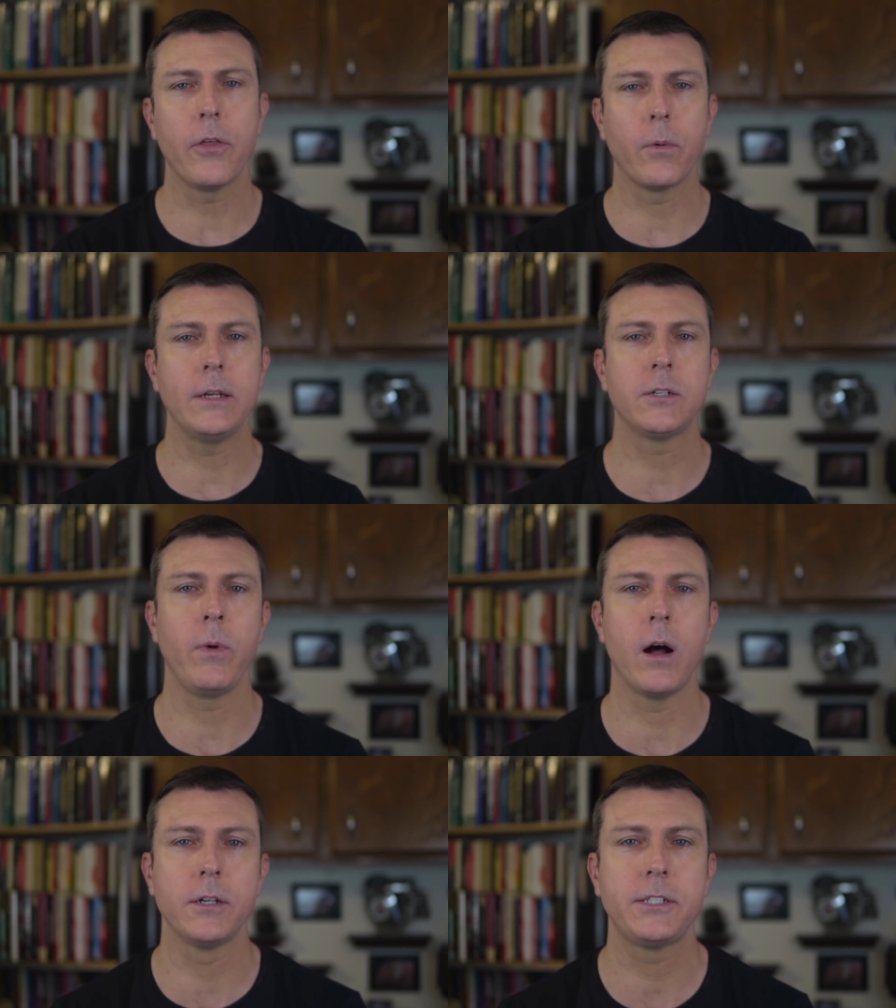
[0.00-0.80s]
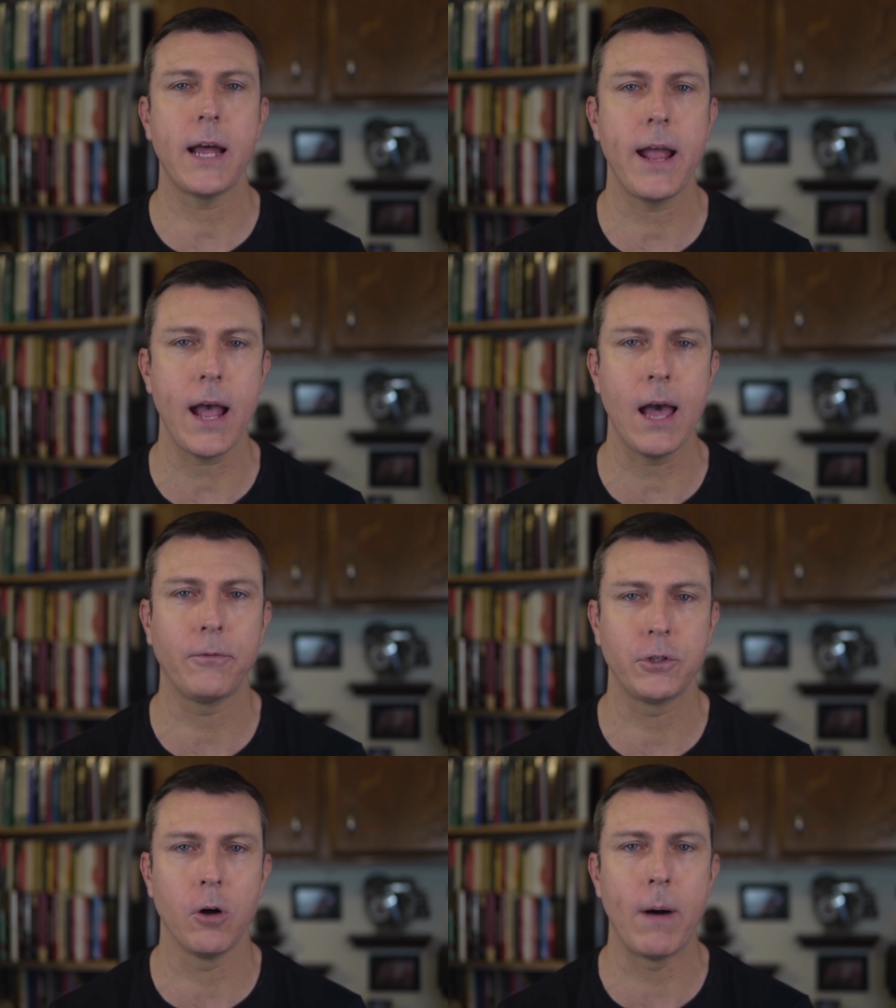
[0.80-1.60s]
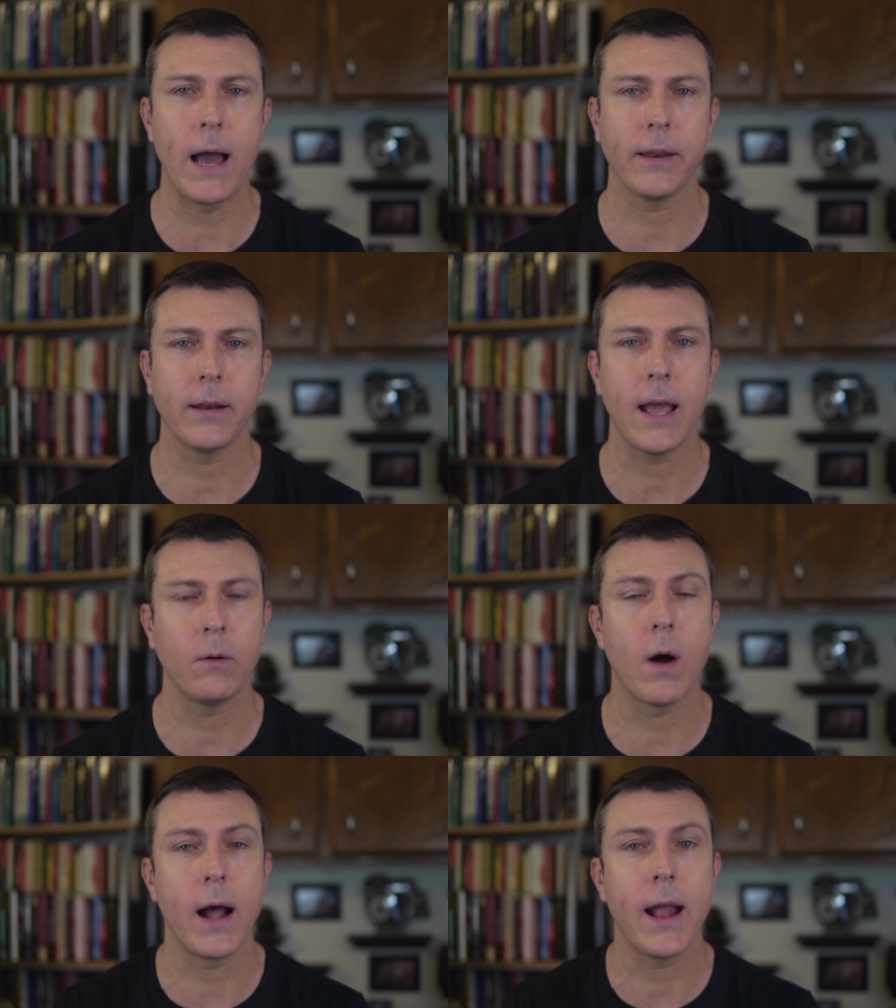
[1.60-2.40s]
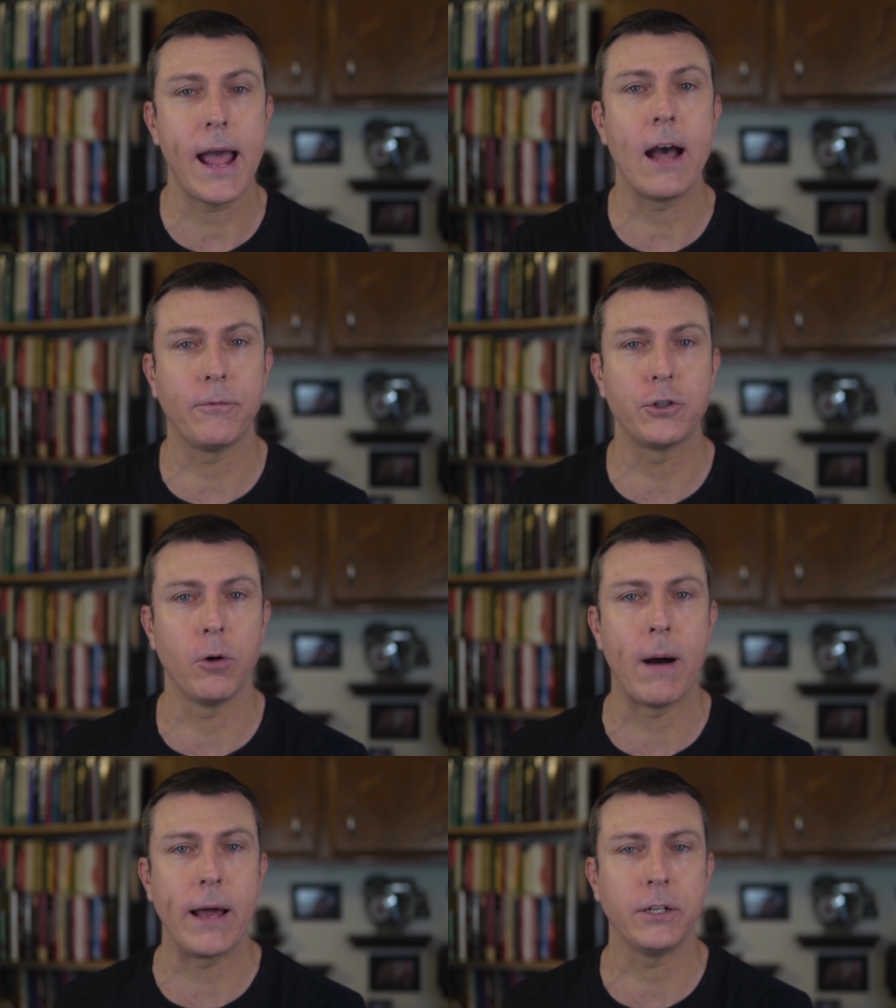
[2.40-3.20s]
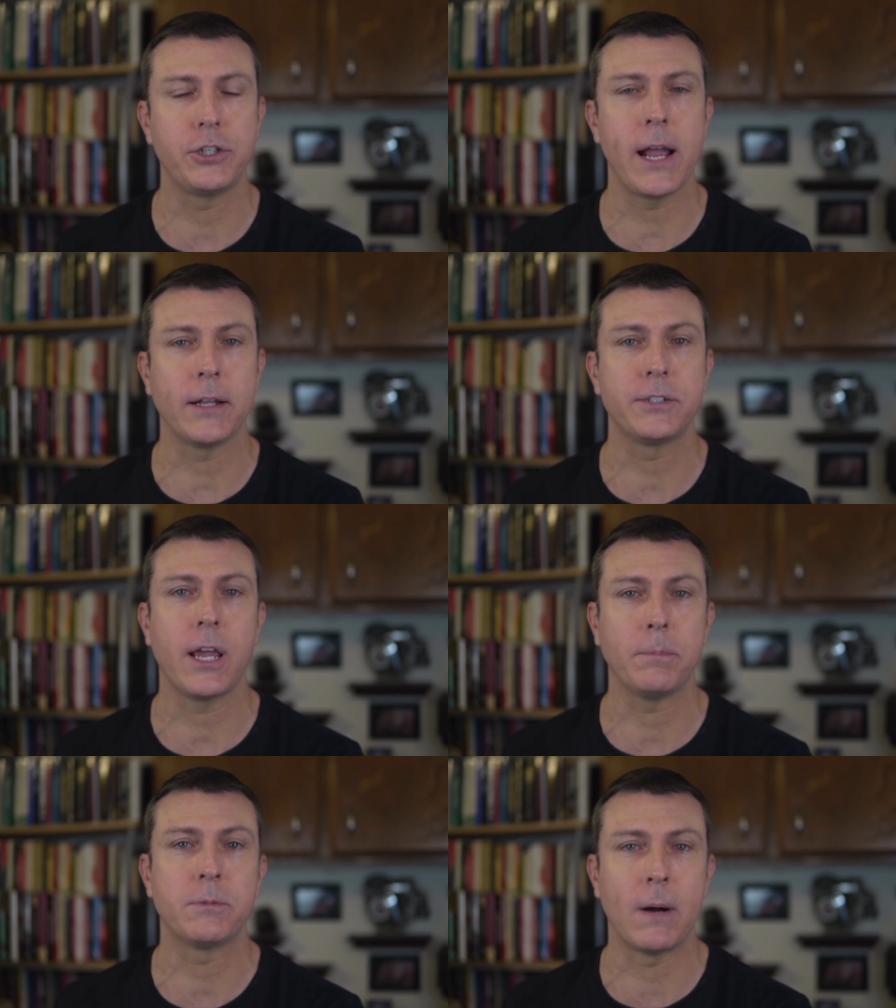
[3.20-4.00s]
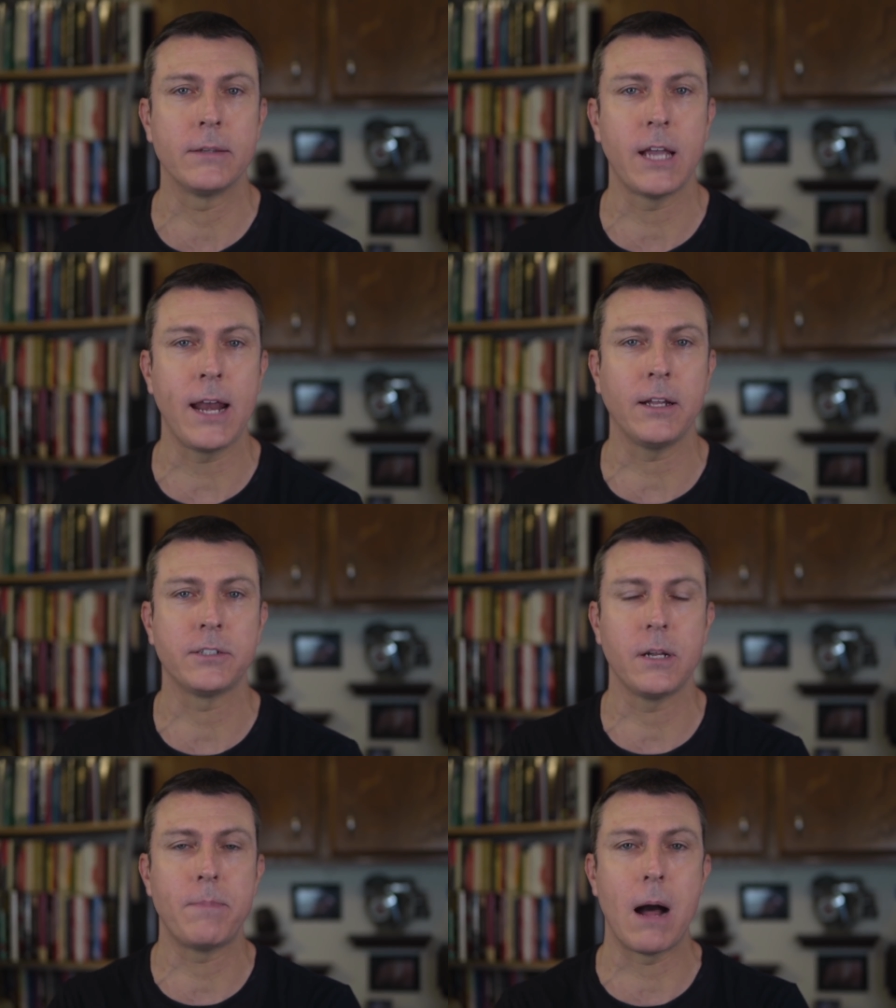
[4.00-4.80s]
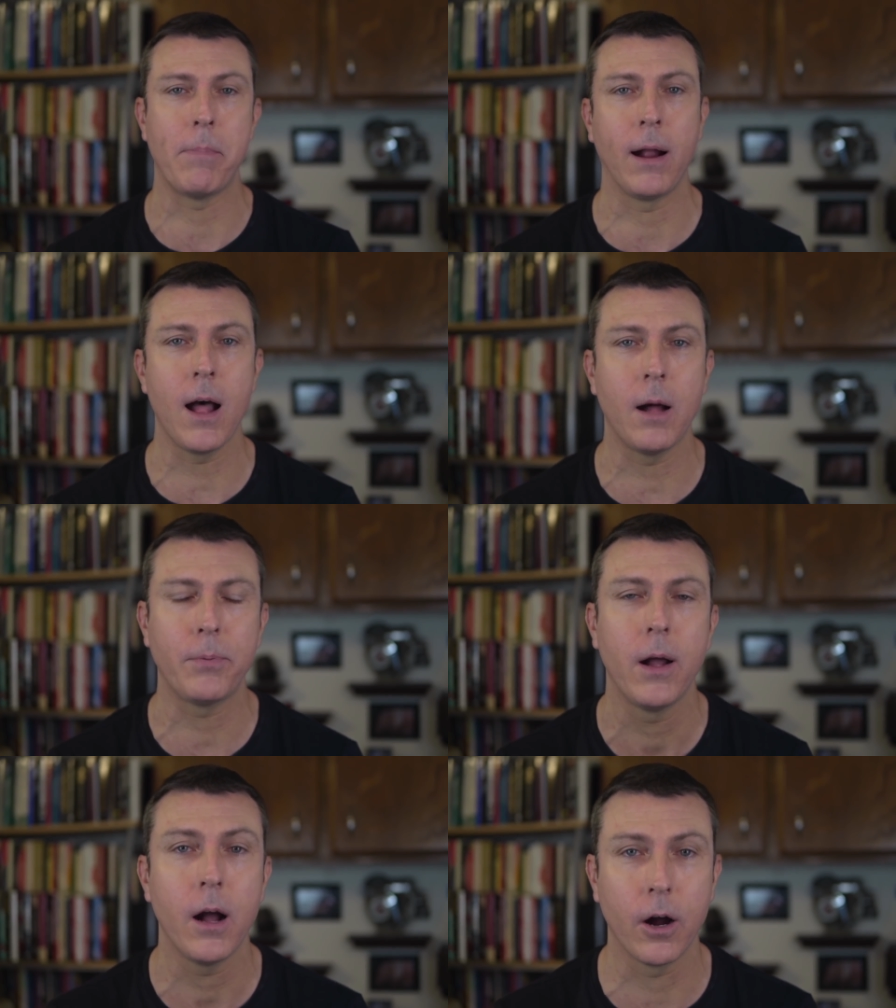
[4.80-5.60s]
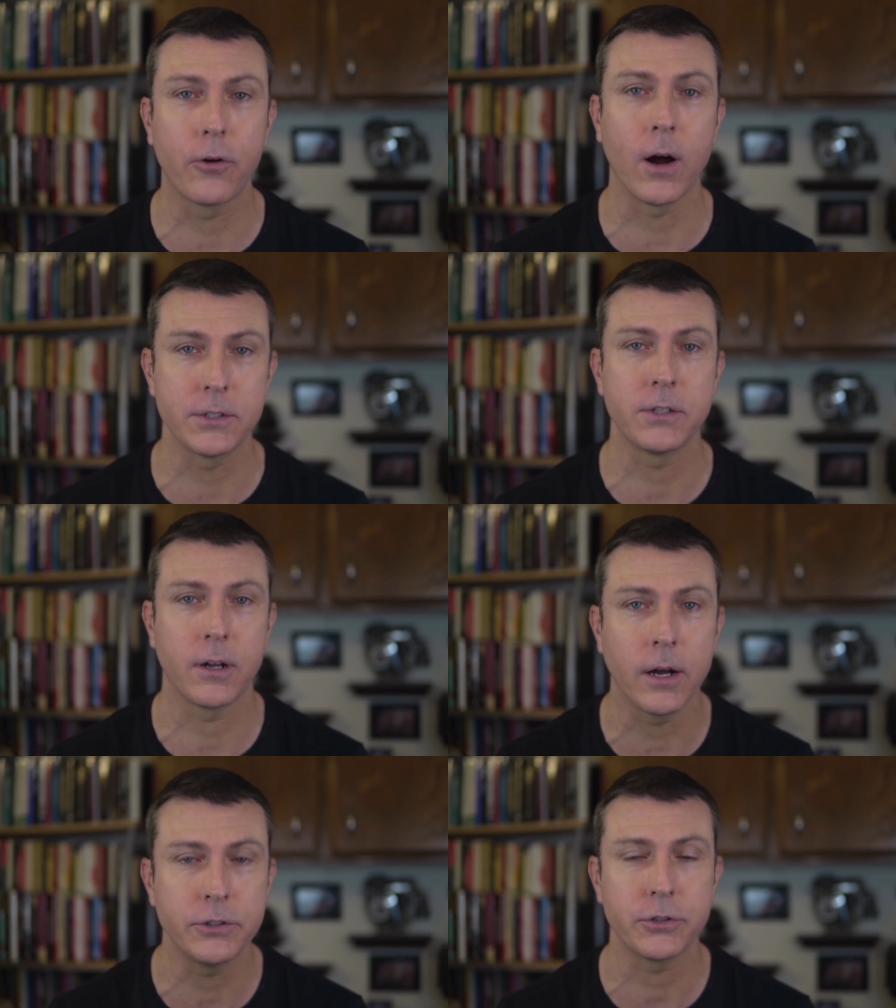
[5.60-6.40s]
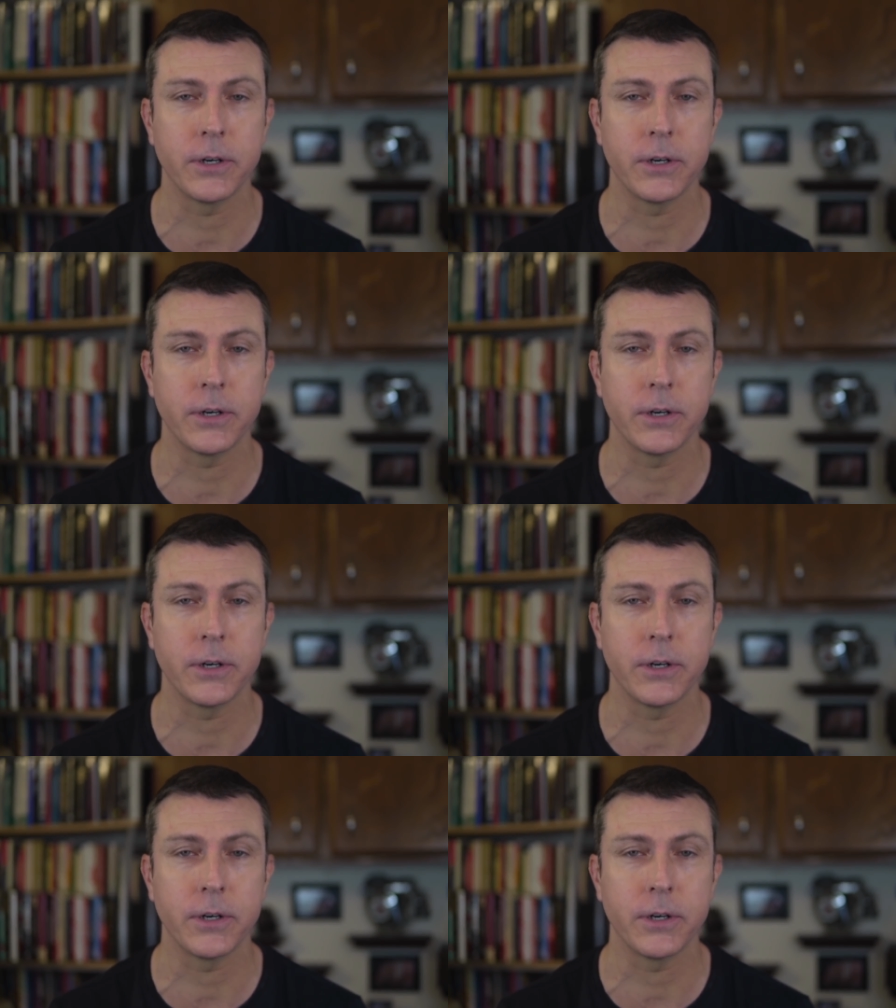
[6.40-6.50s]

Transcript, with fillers: reason we all say F Joe Biden and why F Joe Biden chants keep spontaneously popping up across the country.